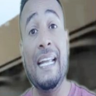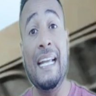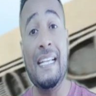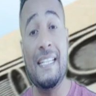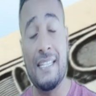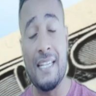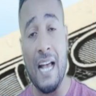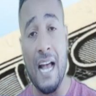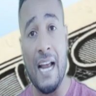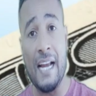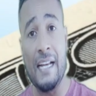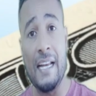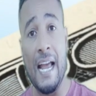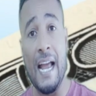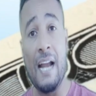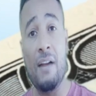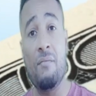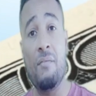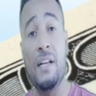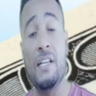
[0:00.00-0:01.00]
decide
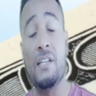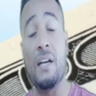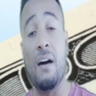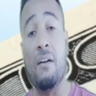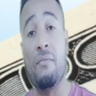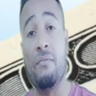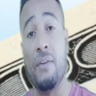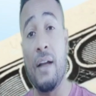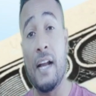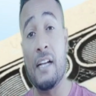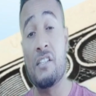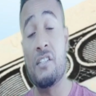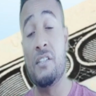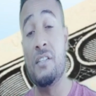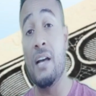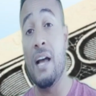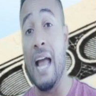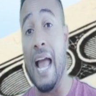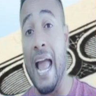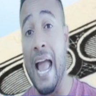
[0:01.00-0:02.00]
and which affects
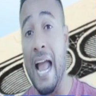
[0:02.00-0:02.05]
the